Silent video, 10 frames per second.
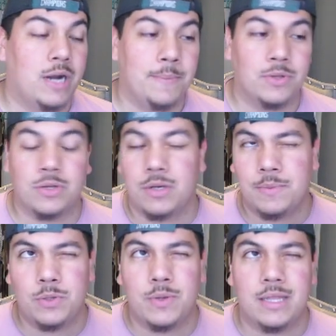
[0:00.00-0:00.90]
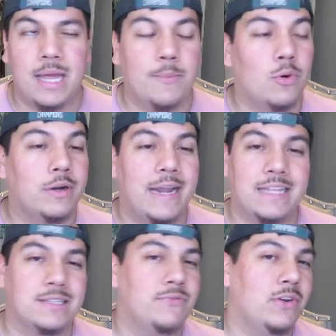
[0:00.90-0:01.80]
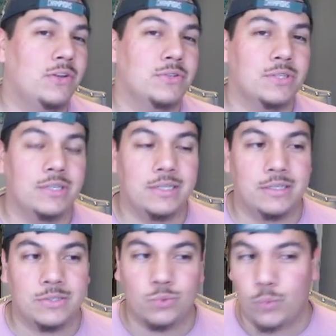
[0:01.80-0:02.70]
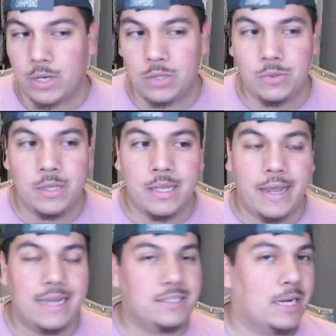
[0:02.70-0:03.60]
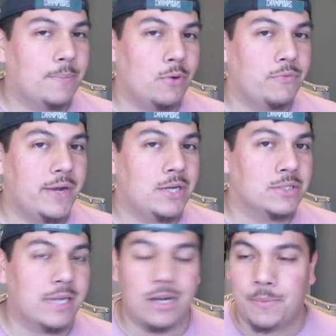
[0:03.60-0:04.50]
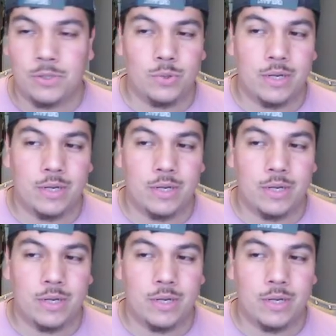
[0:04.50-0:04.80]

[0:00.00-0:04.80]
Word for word: I'm going to be doing a lot more analysis videos as well as deck profiles and I've been doing a